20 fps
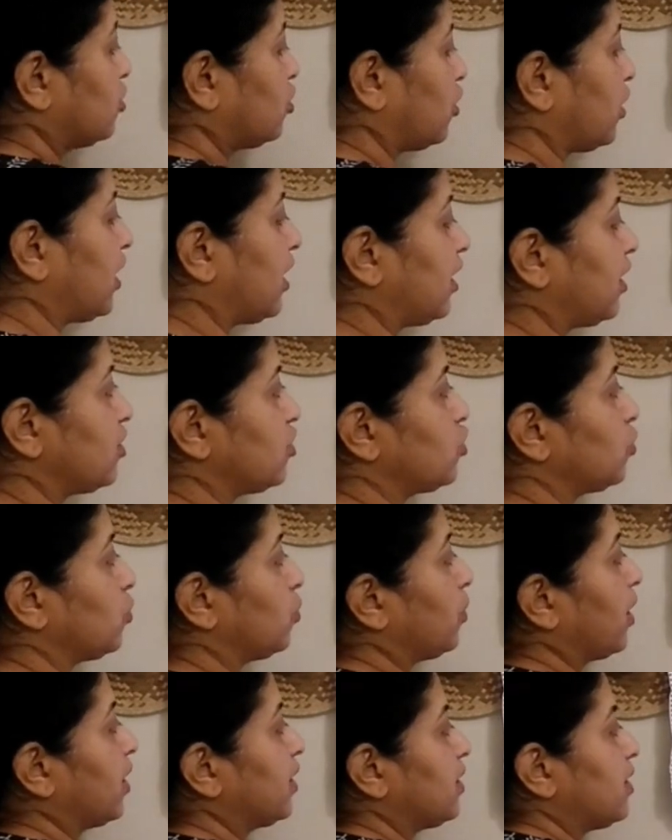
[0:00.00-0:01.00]
3 into
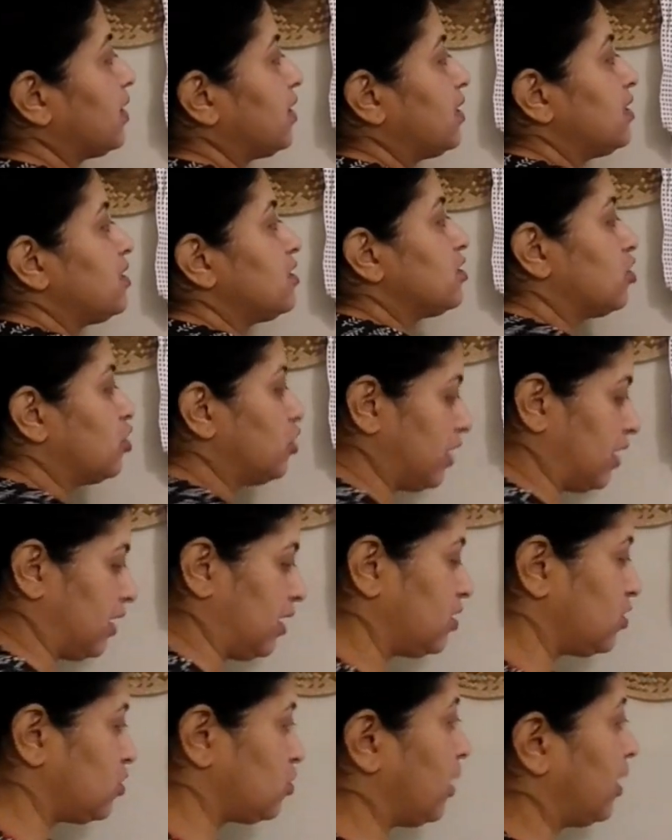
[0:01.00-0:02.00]
1 is
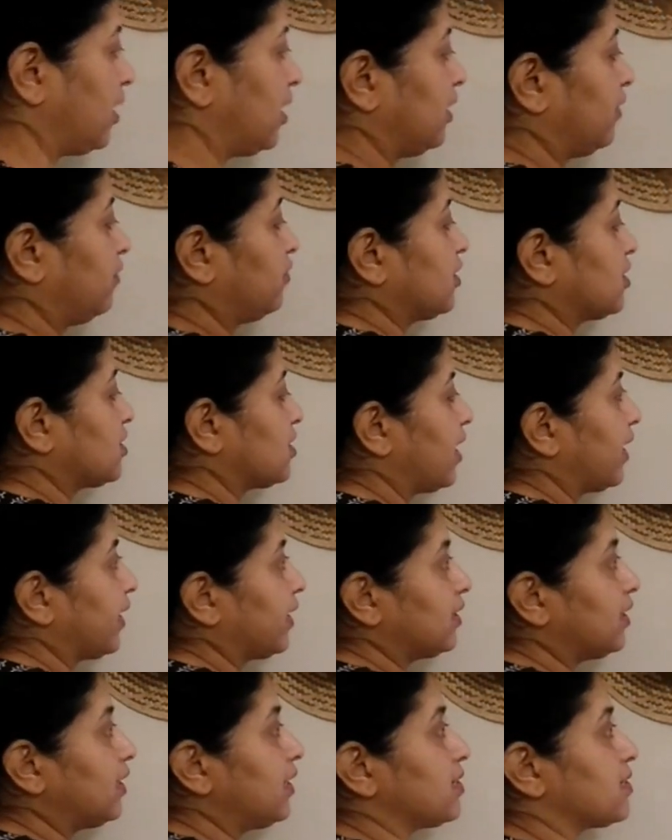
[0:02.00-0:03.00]
3. So I leave this
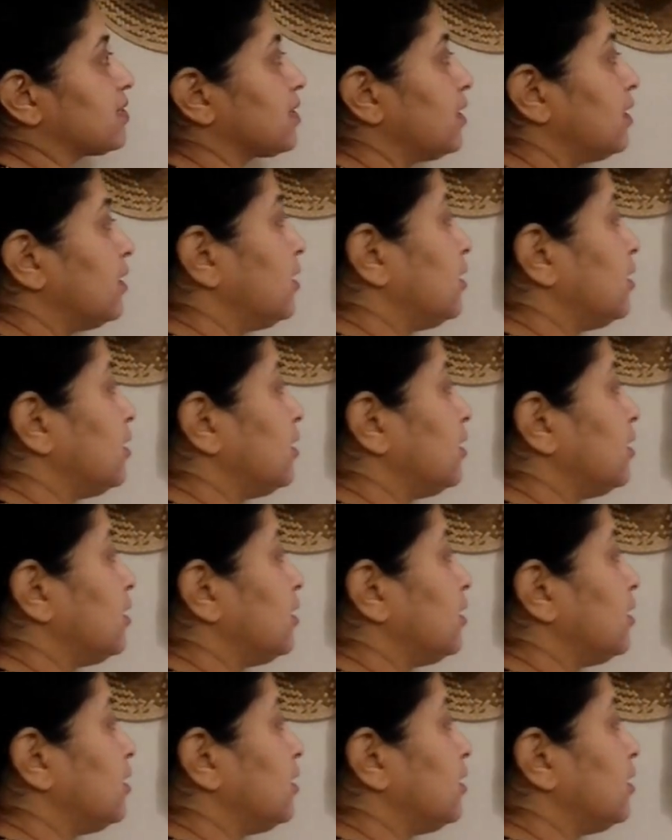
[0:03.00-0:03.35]
like this.